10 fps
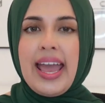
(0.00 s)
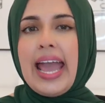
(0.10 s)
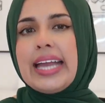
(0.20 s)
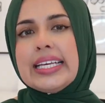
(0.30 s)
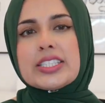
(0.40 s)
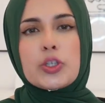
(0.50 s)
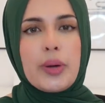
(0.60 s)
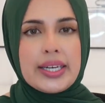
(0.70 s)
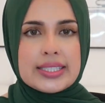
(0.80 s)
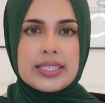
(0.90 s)
And he's
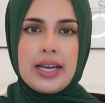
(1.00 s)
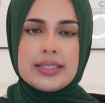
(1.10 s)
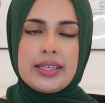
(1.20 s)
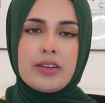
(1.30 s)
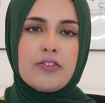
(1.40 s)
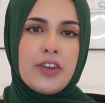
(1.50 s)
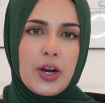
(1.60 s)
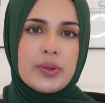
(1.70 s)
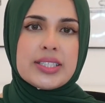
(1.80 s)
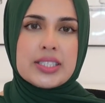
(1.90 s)
criticizing the
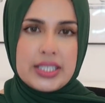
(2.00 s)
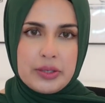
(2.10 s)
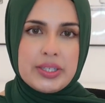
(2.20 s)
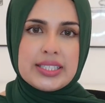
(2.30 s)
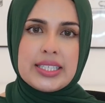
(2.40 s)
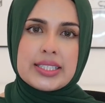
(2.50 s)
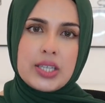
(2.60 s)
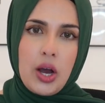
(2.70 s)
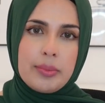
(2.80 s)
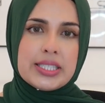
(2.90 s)
very series he's
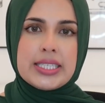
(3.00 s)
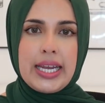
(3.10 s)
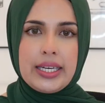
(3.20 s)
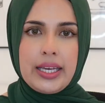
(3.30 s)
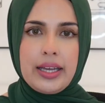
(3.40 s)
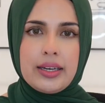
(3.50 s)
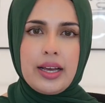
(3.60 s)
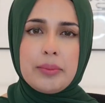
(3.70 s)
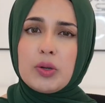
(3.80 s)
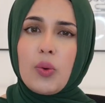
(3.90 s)
commentating in.
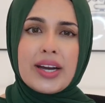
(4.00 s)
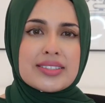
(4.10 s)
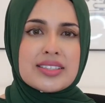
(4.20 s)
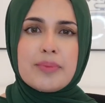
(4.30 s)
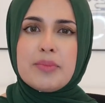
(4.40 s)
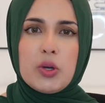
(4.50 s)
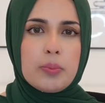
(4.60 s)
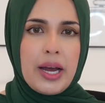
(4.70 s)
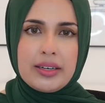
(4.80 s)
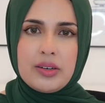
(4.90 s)
I mean, where's the mute
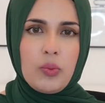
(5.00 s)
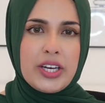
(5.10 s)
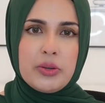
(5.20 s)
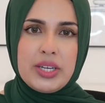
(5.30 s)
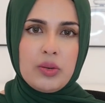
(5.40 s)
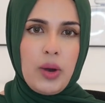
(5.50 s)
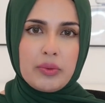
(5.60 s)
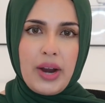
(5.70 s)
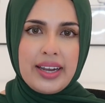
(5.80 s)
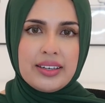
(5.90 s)
button when you need one,
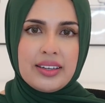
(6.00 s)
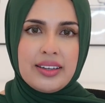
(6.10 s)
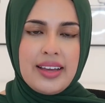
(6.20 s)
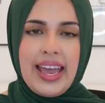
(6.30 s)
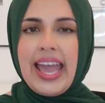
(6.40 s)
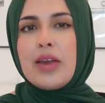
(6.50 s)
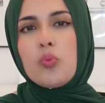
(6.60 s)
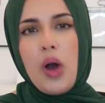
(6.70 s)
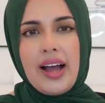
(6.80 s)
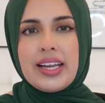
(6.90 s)
right? And
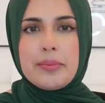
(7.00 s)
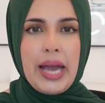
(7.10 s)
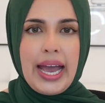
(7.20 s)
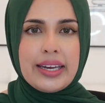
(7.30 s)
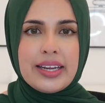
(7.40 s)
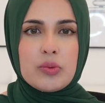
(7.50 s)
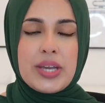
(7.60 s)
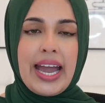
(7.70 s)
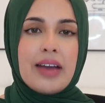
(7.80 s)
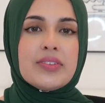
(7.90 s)
while I'm at it,
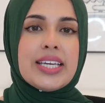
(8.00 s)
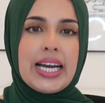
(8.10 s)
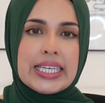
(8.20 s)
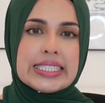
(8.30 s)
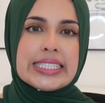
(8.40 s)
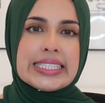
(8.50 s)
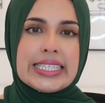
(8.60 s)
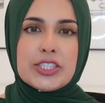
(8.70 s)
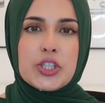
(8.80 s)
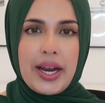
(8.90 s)
we have the
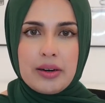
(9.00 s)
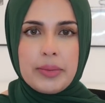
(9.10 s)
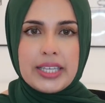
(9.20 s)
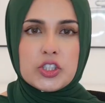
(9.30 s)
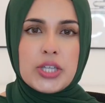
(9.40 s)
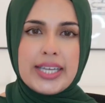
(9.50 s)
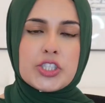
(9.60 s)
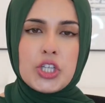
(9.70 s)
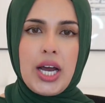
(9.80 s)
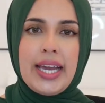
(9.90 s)
ICC chairman, Jay
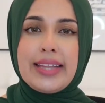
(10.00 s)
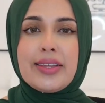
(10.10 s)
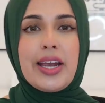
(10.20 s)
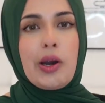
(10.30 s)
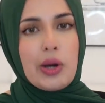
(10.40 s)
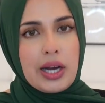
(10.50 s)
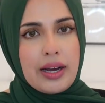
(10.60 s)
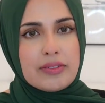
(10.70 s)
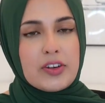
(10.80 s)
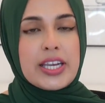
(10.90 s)
Shah, in the era
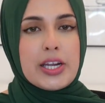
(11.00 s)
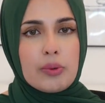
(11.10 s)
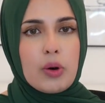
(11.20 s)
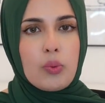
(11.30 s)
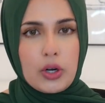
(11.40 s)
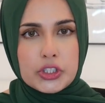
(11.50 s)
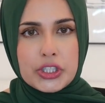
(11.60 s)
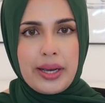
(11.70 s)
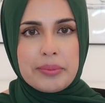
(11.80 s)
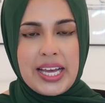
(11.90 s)
of hero
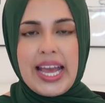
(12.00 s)
worship,